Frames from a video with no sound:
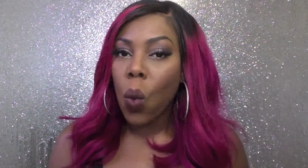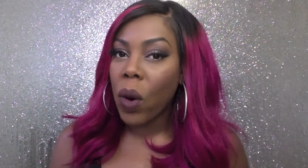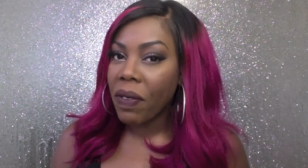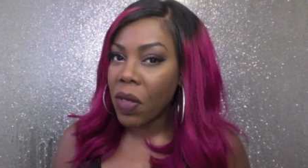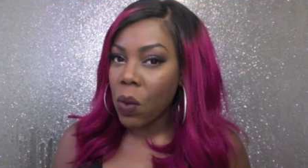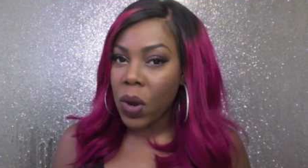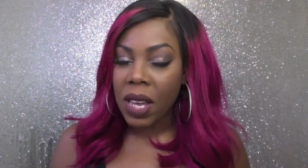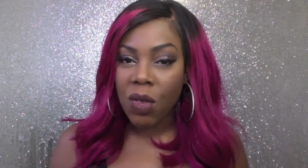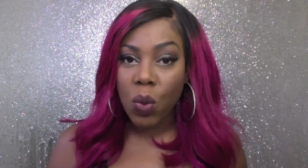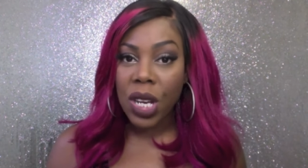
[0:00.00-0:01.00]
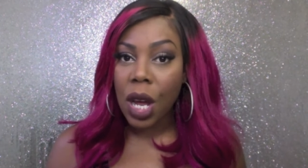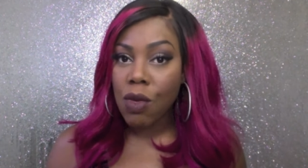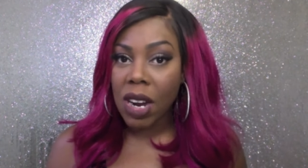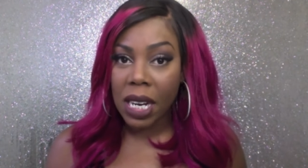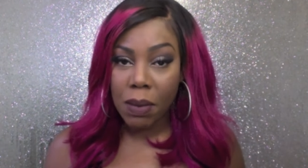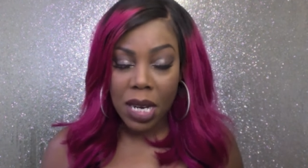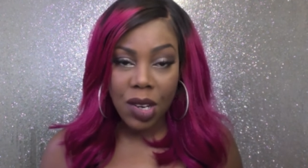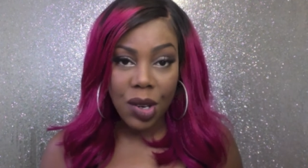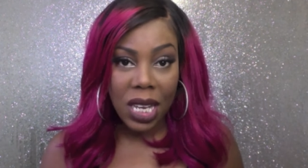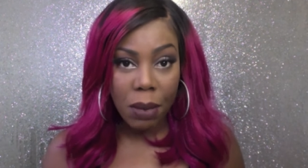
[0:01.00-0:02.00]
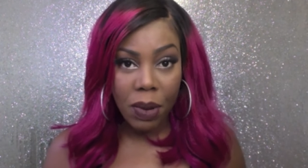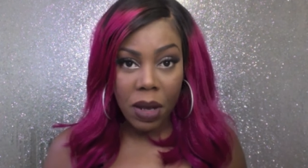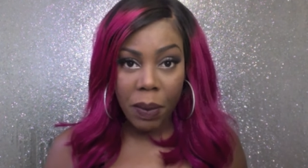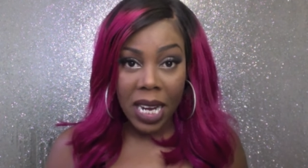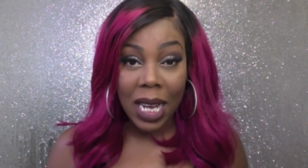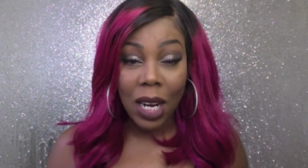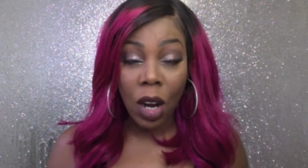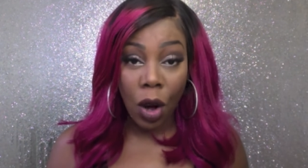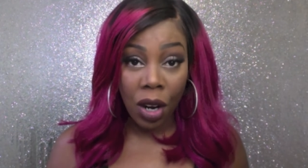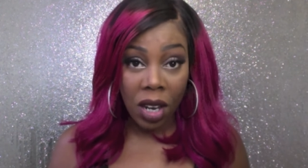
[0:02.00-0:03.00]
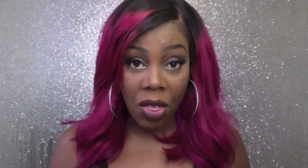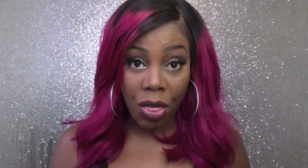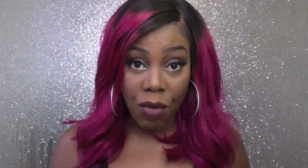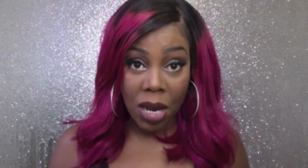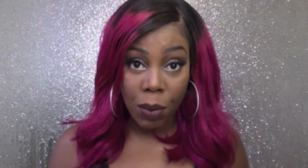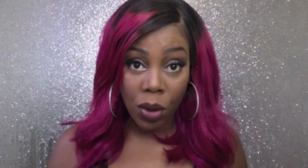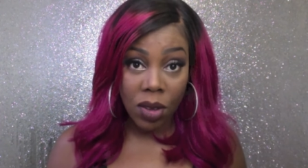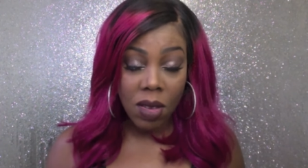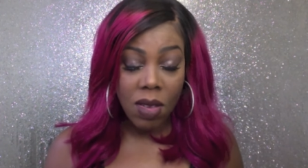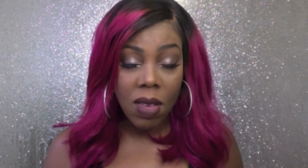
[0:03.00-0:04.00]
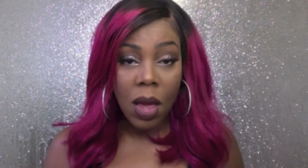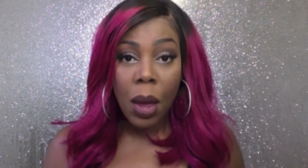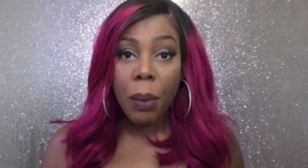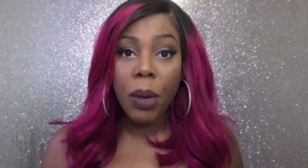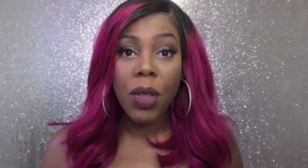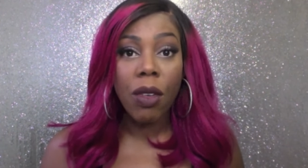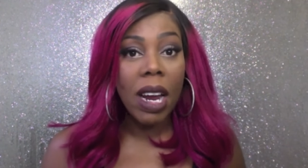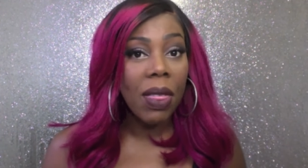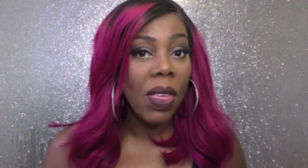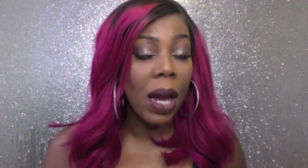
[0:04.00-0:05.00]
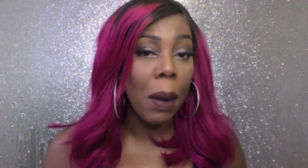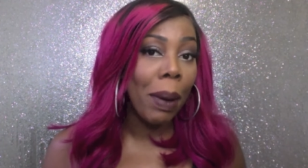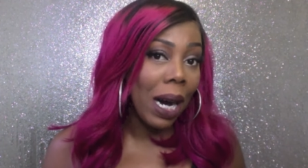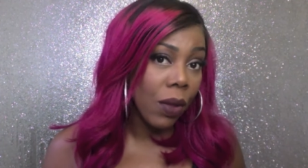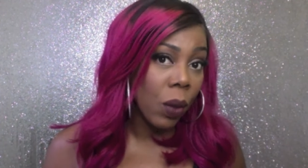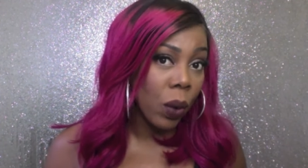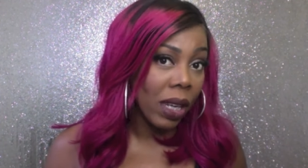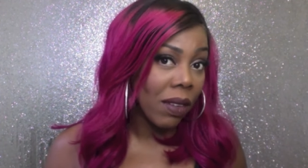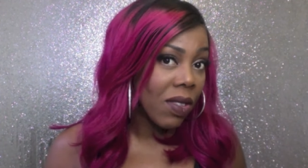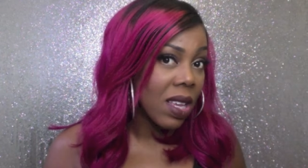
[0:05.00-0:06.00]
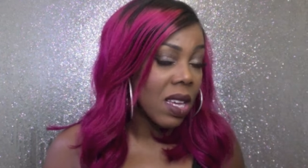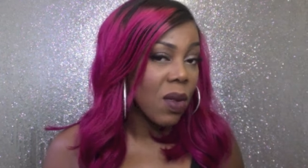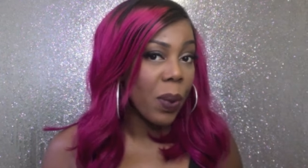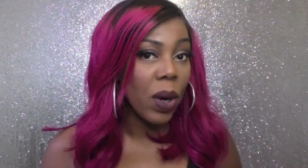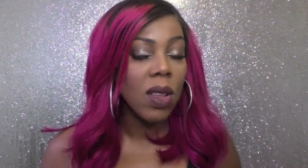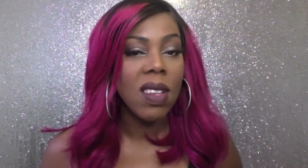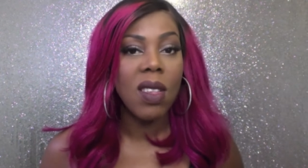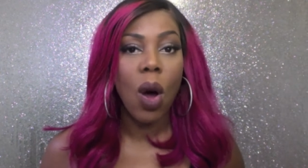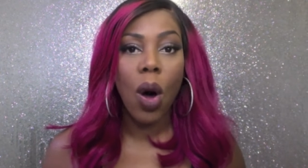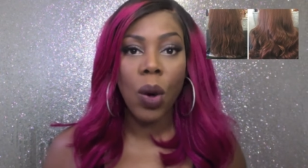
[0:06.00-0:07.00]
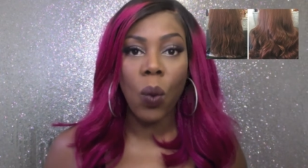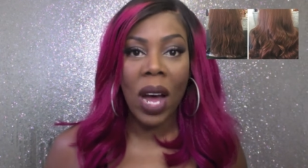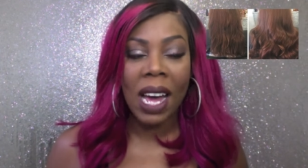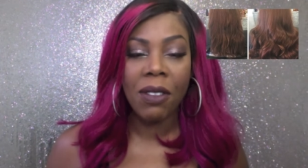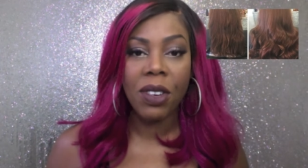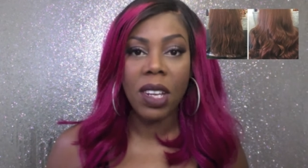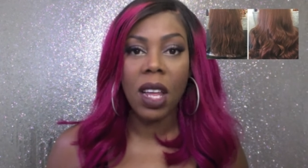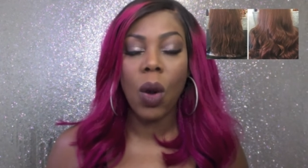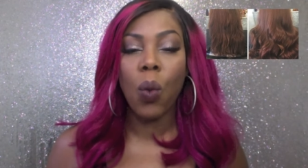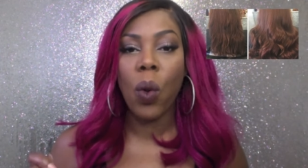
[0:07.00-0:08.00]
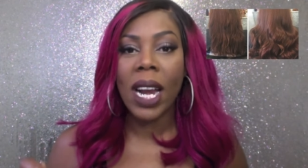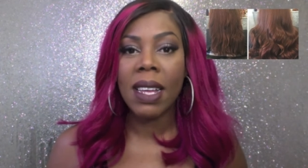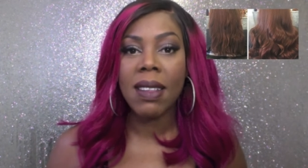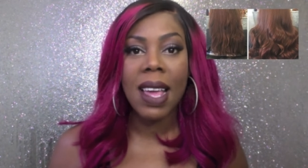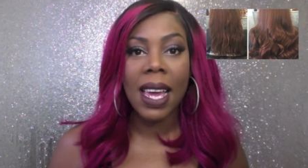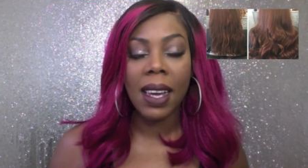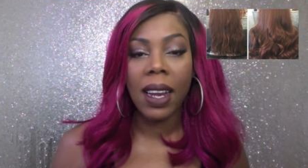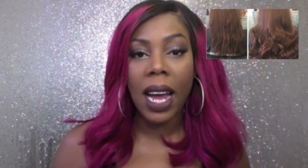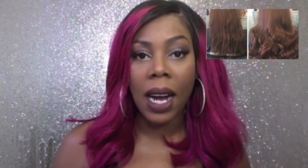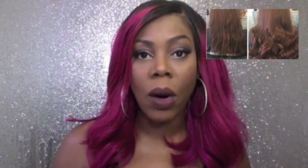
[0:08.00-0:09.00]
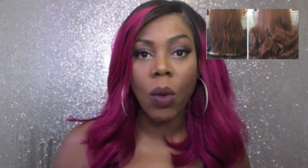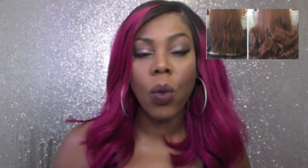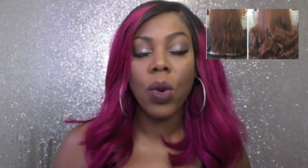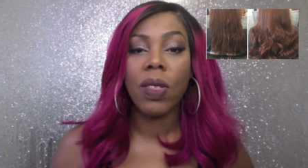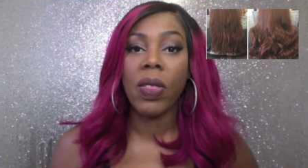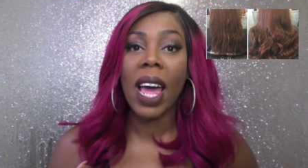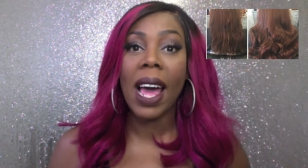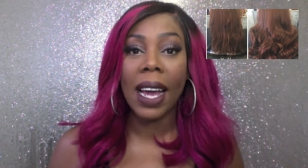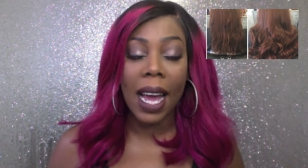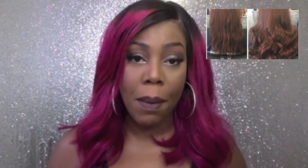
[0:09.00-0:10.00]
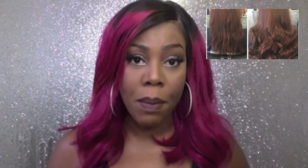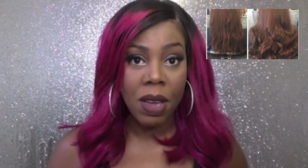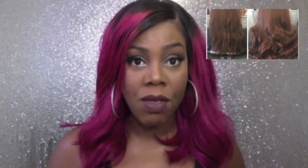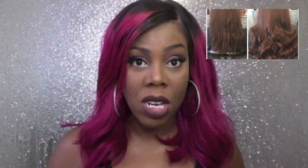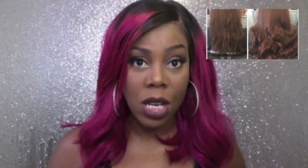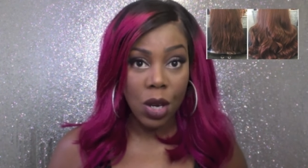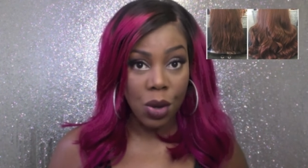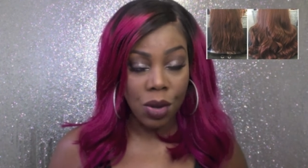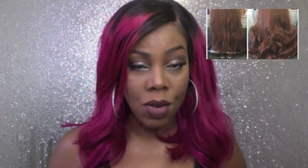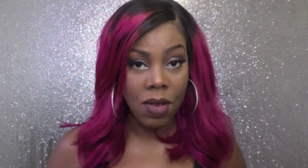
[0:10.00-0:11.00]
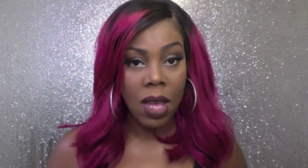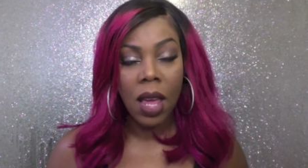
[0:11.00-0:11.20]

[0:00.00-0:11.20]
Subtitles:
With the weaves, we don't recommend you keeping them in longer than 3 months. But the great thing about the weaves is because it's on a weft, when it's taken out, the hair can be reused.